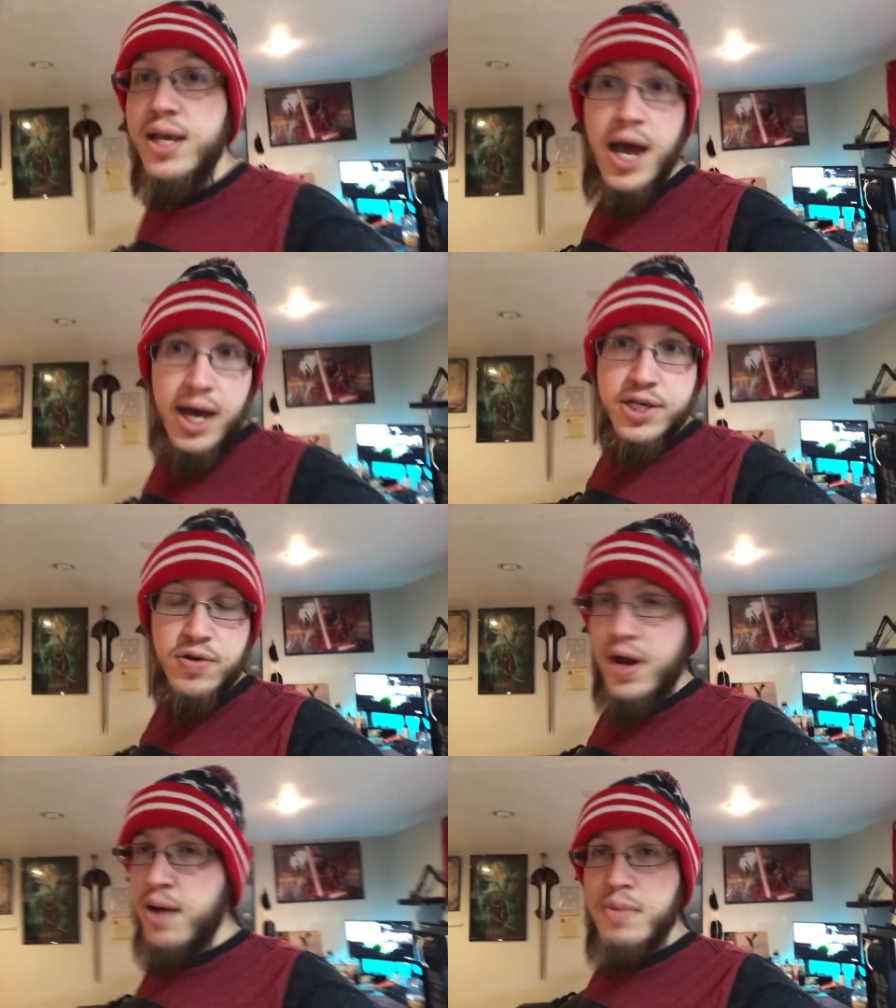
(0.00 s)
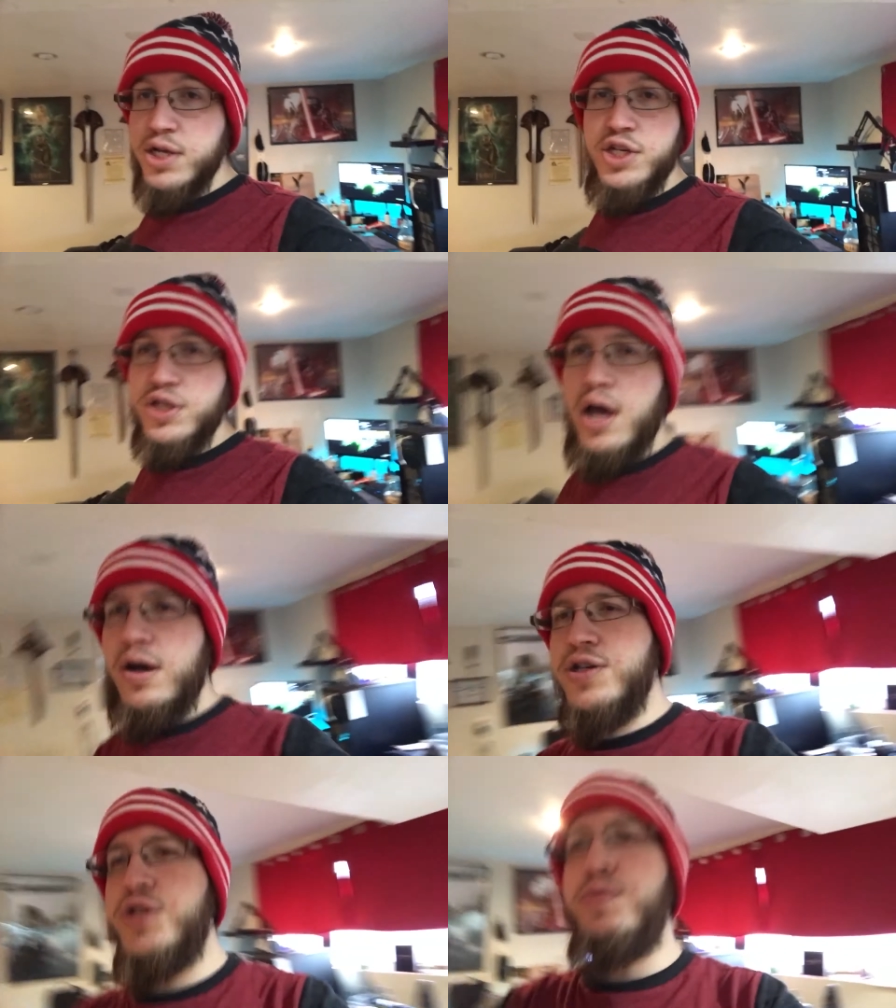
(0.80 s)
yeah, so not much
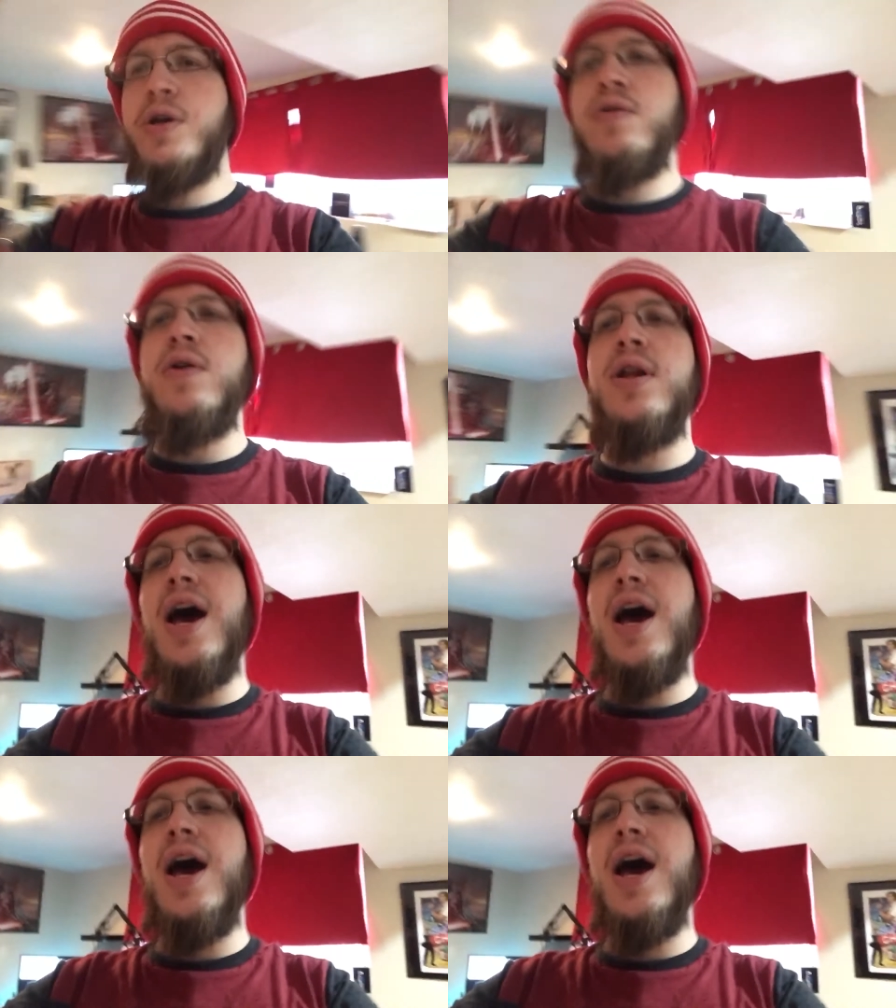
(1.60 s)
else has been going on.